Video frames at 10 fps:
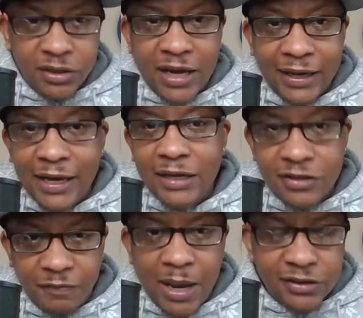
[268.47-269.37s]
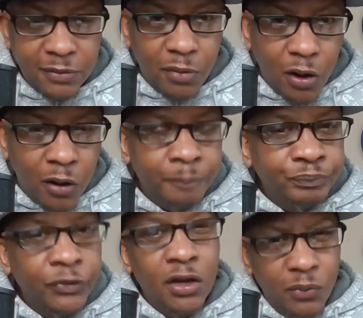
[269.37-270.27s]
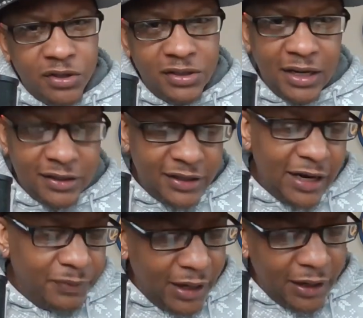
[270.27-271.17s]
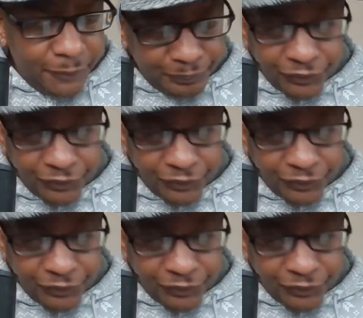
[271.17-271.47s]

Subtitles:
decades of basketball, would say the same thing.